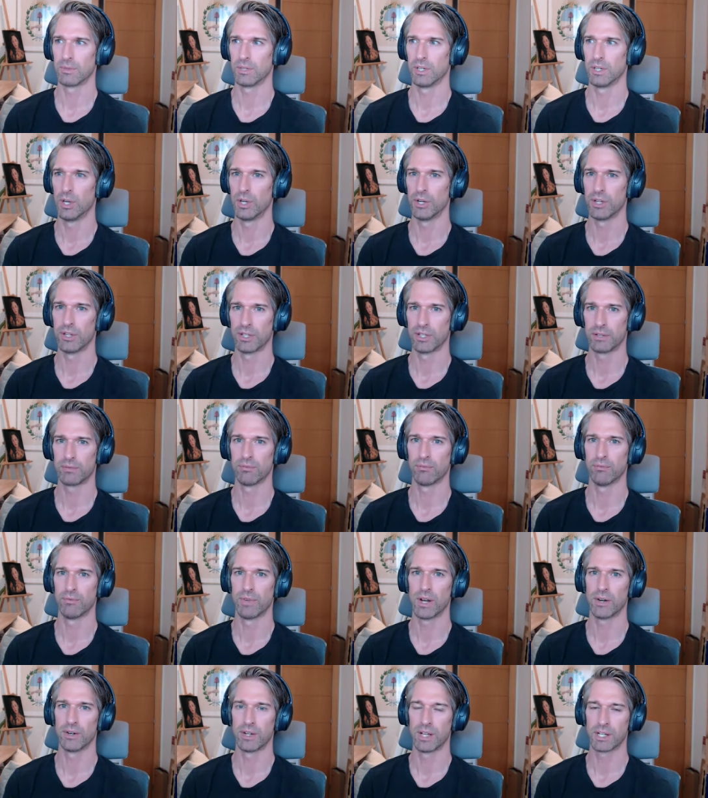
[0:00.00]
learning the
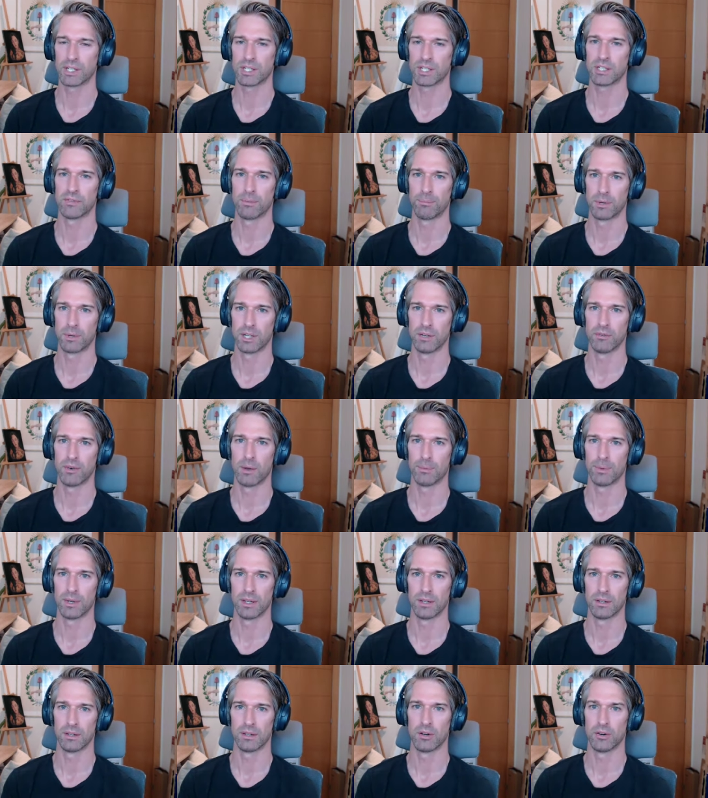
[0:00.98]
different variations of a bunny
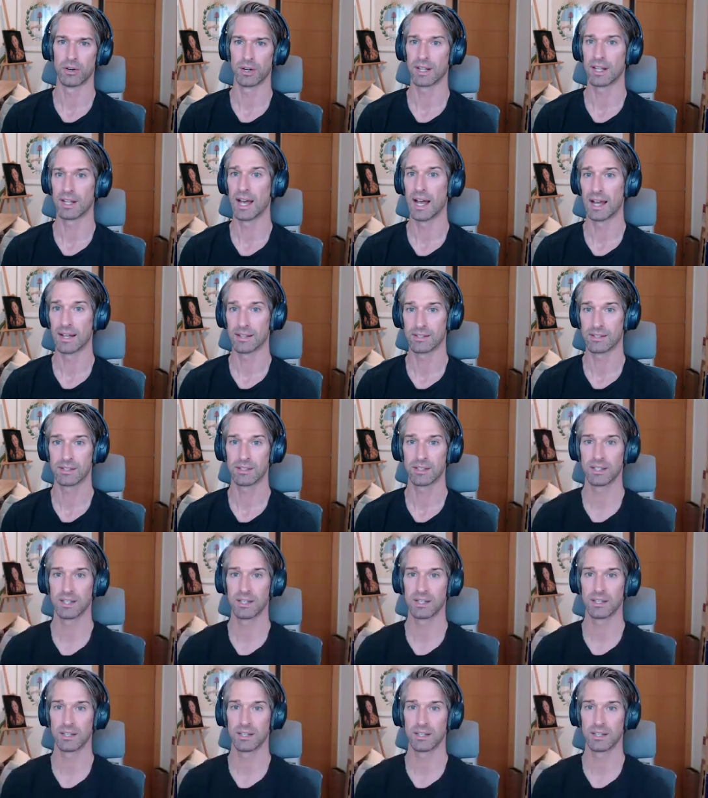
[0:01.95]
rabbit or a cat.